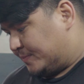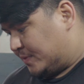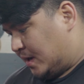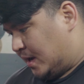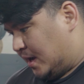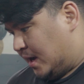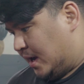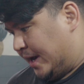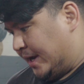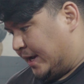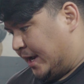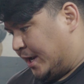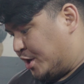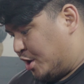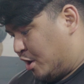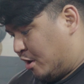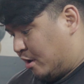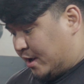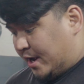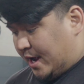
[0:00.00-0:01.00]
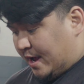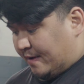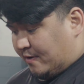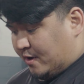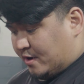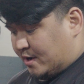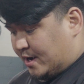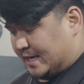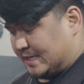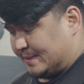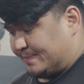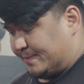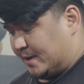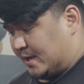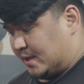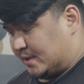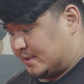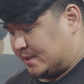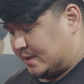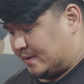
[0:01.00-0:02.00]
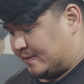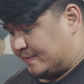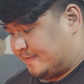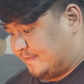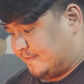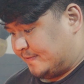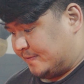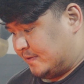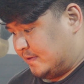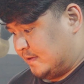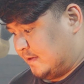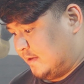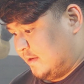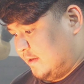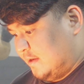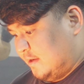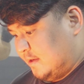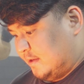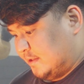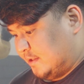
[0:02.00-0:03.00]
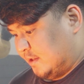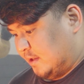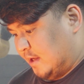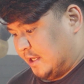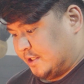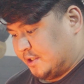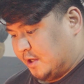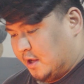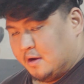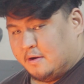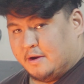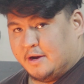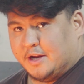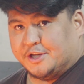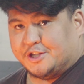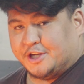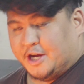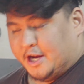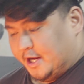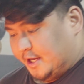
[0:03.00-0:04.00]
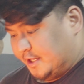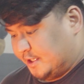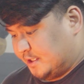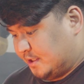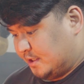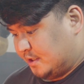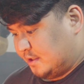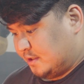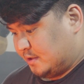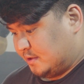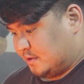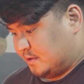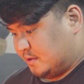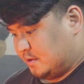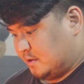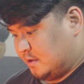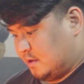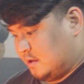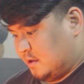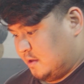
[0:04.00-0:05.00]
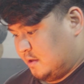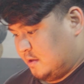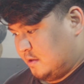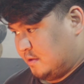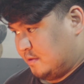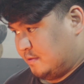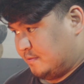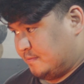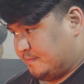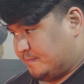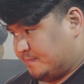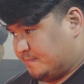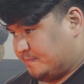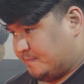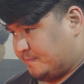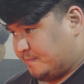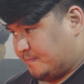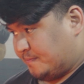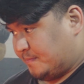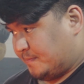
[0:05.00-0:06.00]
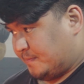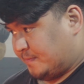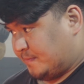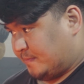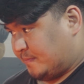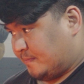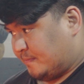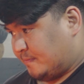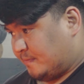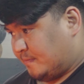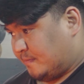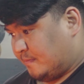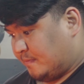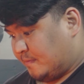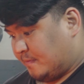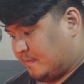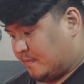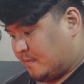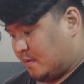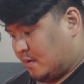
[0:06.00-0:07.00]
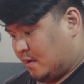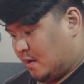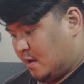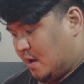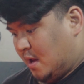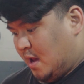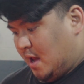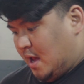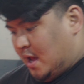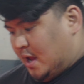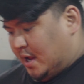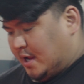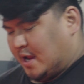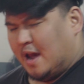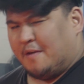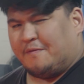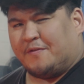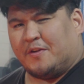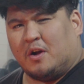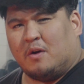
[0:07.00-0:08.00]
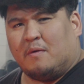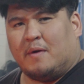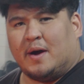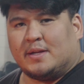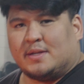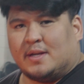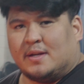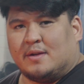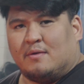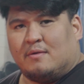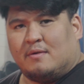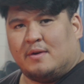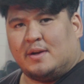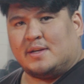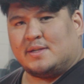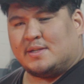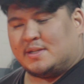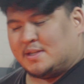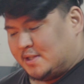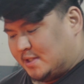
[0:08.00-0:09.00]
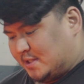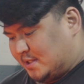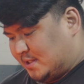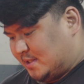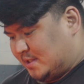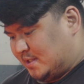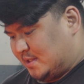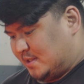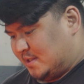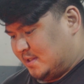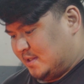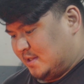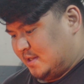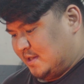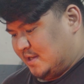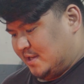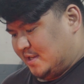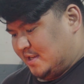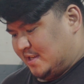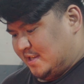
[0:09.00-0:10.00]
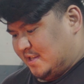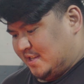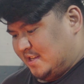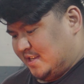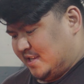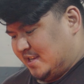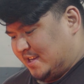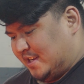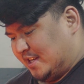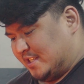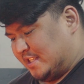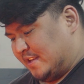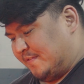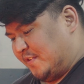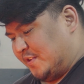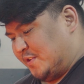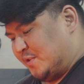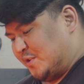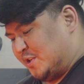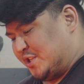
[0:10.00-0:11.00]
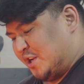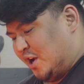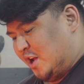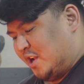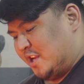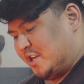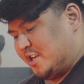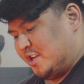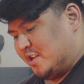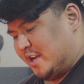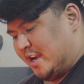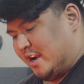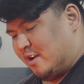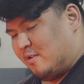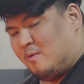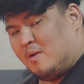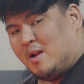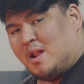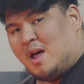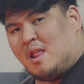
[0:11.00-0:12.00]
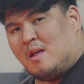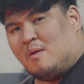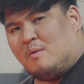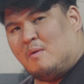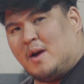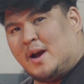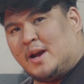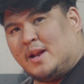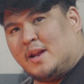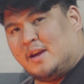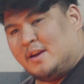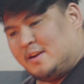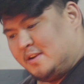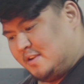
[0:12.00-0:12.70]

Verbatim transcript: Uh, and then you already have all your S P L stuff. Yep. So that's all already changed. And then maybe just poly diff mounts, yeah? Yeah, if you don't want the noise. Because if you do solid, you'll hear a lot of whining.